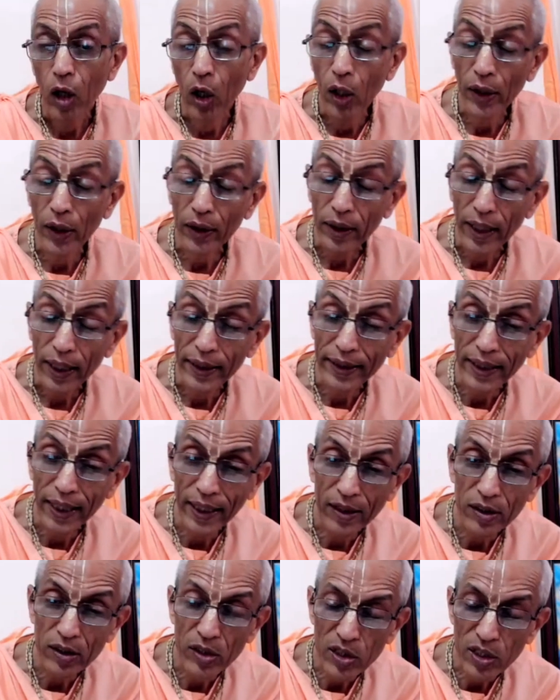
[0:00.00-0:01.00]
or
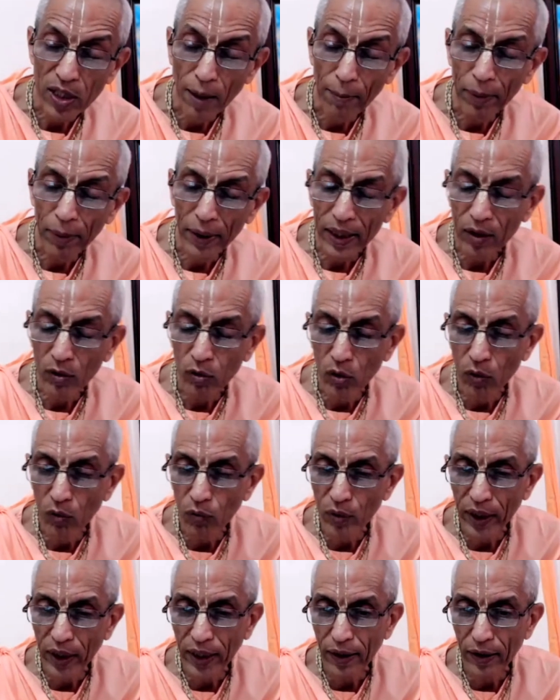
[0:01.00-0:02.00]
against somebody
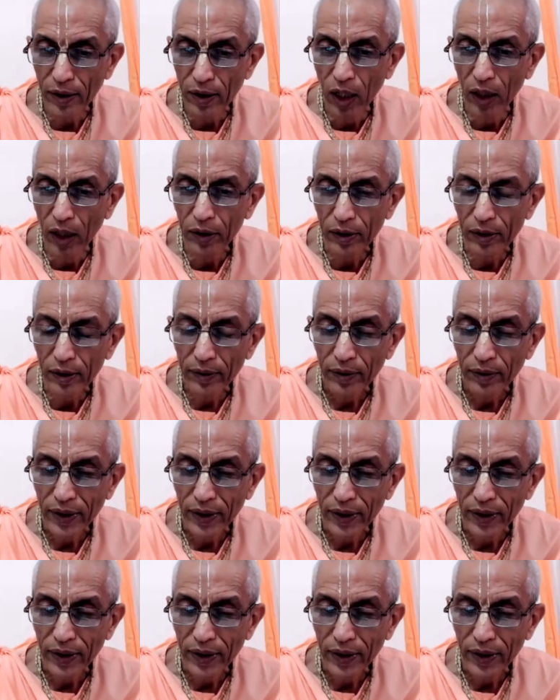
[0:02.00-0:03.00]
whom we did not
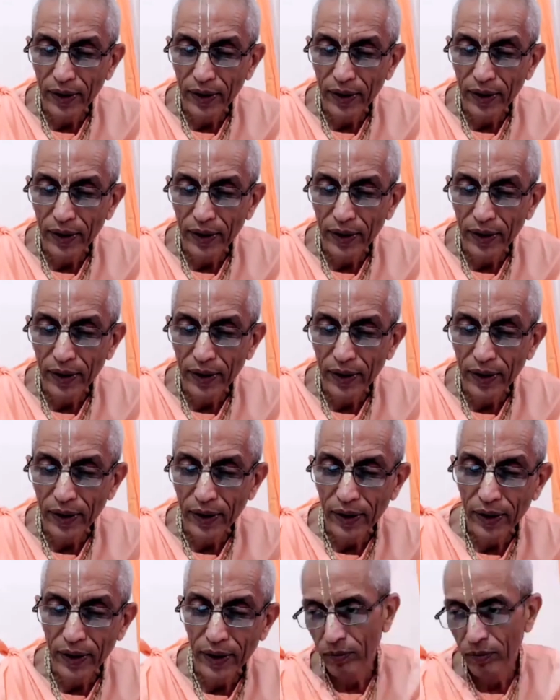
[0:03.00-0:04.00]
intend to,
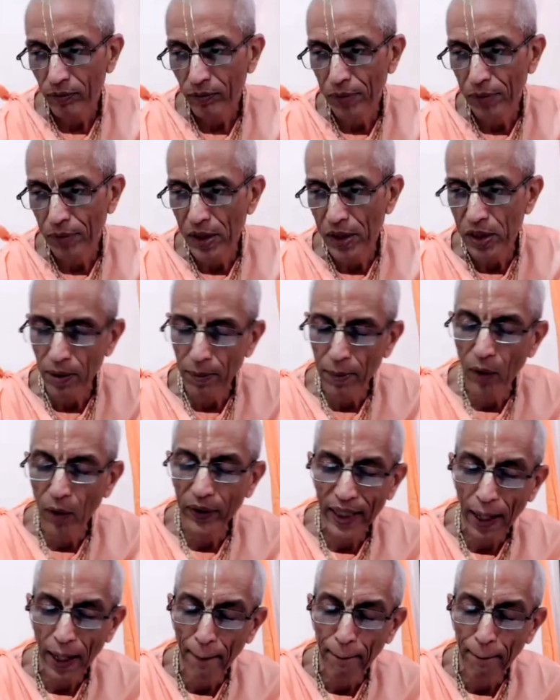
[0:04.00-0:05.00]
but somehow it
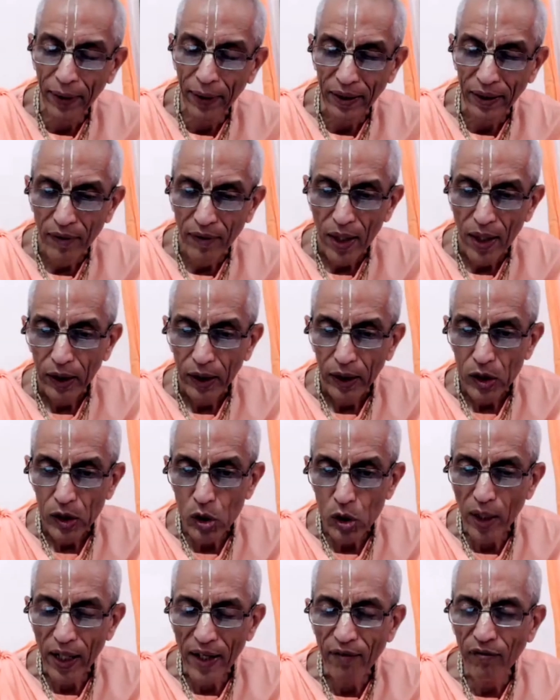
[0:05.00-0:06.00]
happened.
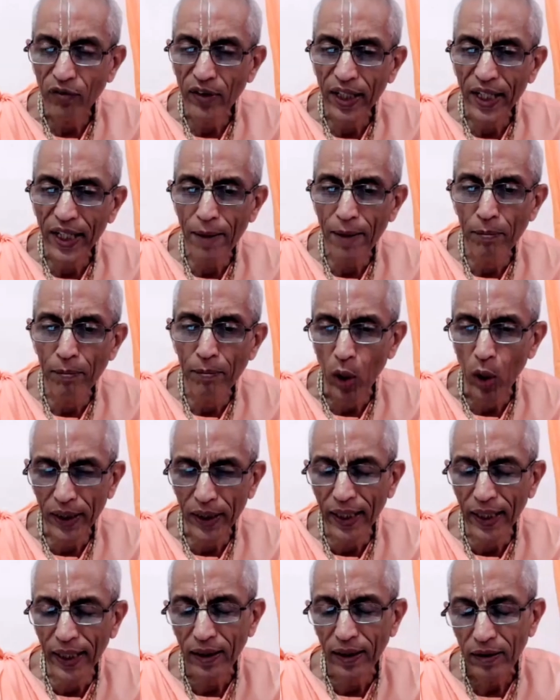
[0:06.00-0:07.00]
So every day
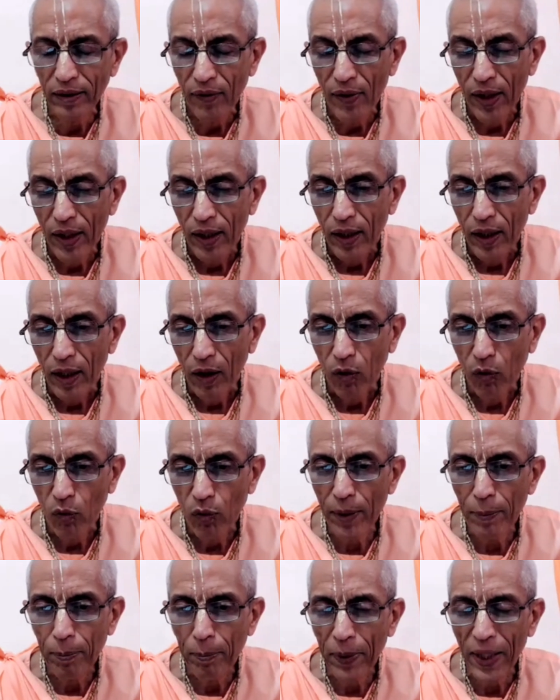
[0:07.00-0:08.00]
morning,
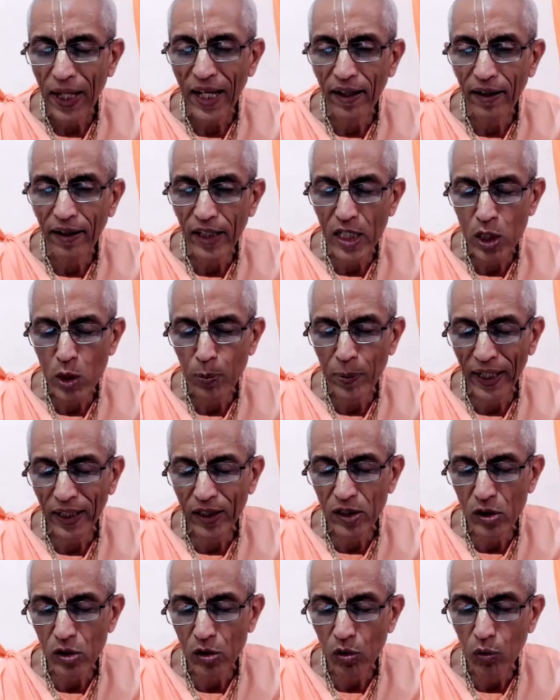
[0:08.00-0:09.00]
we pay
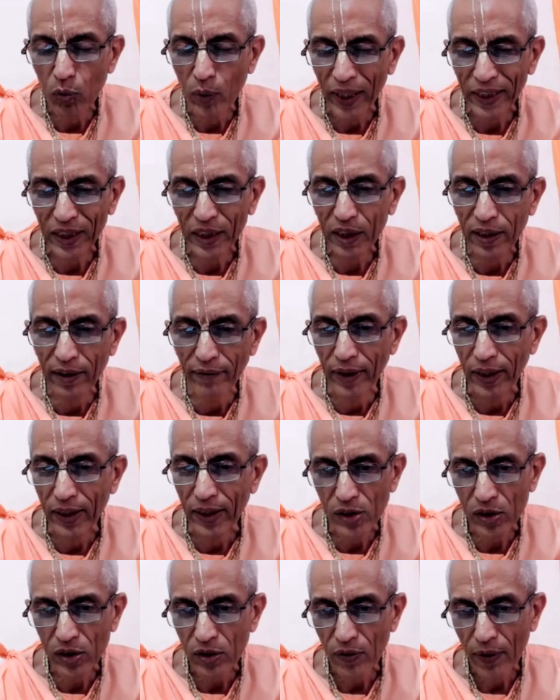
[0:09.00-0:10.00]
respects to
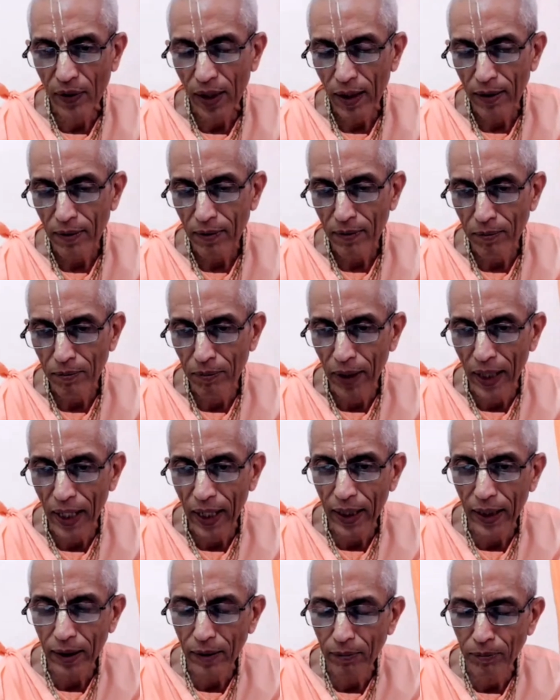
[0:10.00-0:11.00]
Vaishnavas
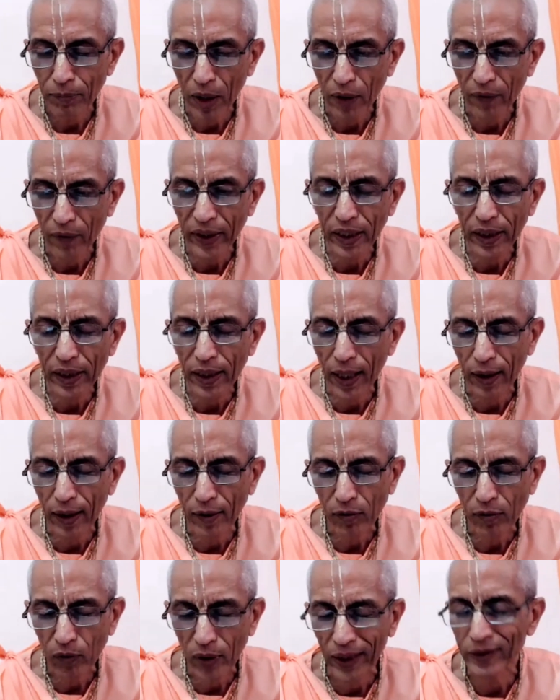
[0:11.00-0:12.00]
by bowing
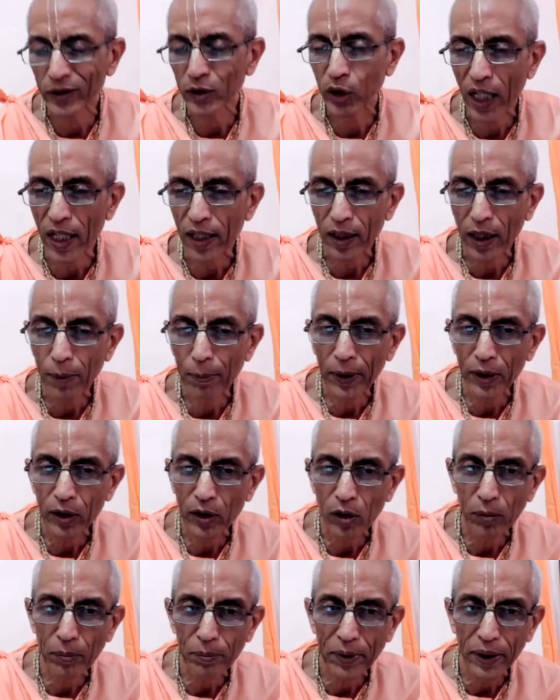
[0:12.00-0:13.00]
down. Vancha
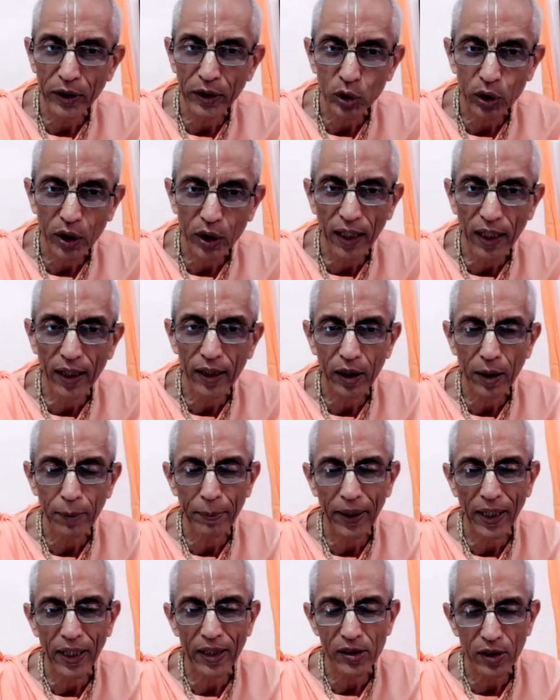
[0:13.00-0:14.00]
kalpatarubhyascha
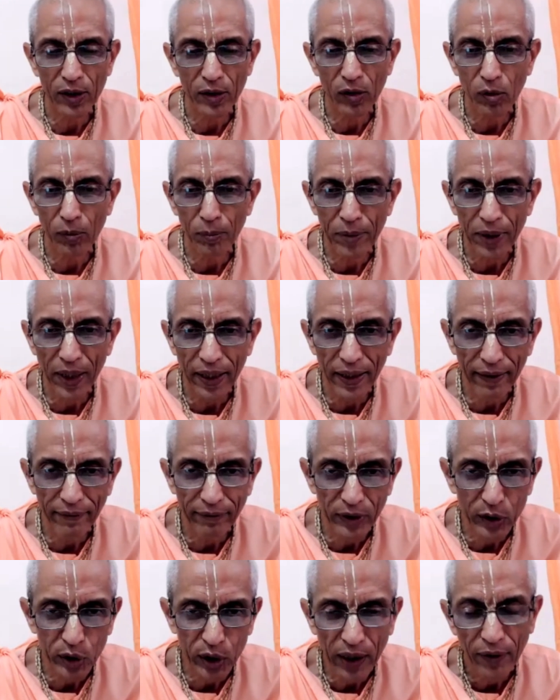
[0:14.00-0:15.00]
kripa sindubhya
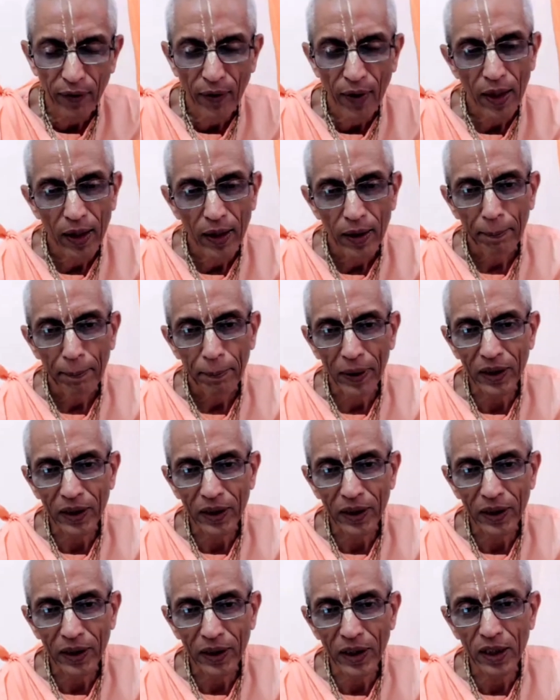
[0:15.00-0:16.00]
evacha
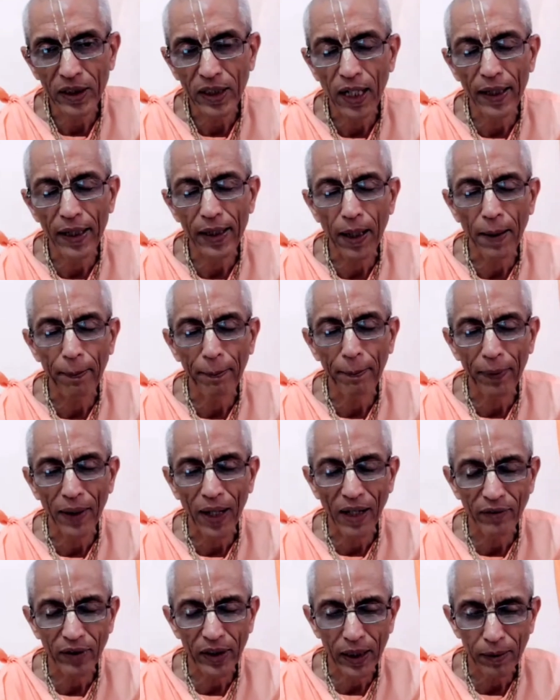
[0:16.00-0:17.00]
patitanam
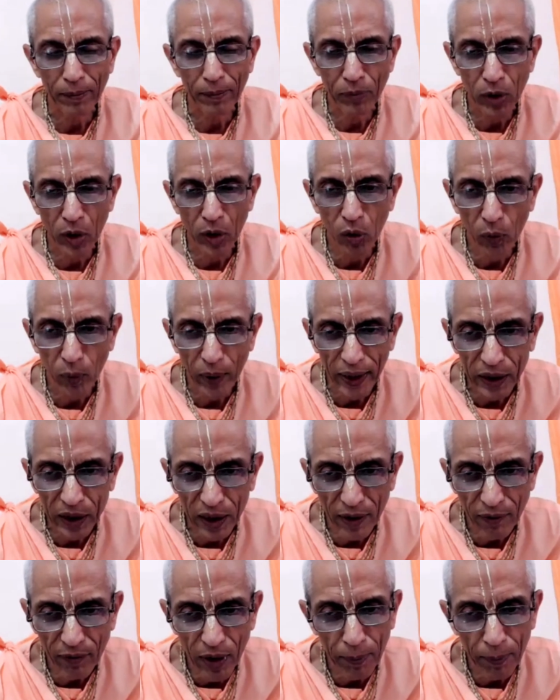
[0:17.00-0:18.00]
pavanebhyo
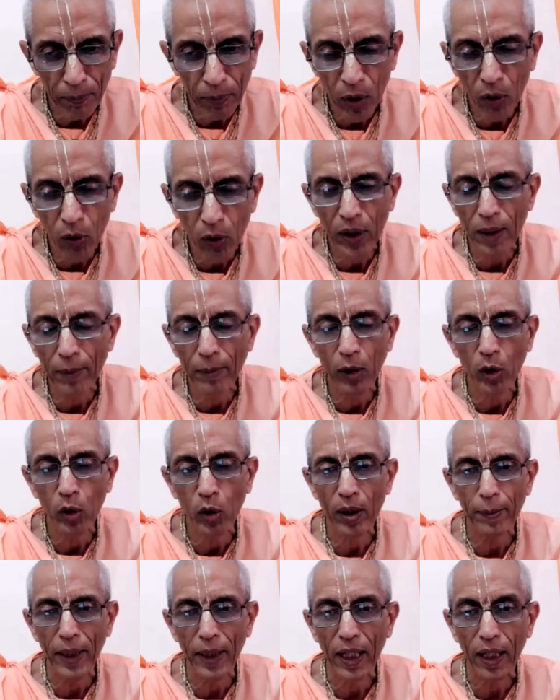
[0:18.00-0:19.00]
vaishnavebhyo namo
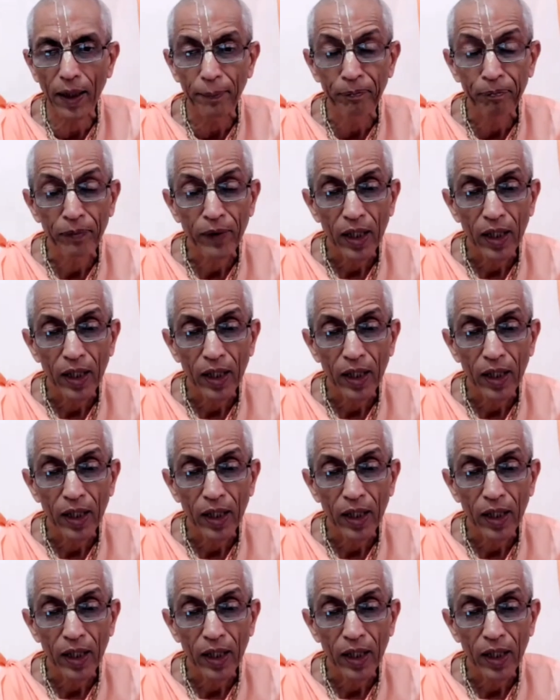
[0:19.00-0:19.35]
namaha.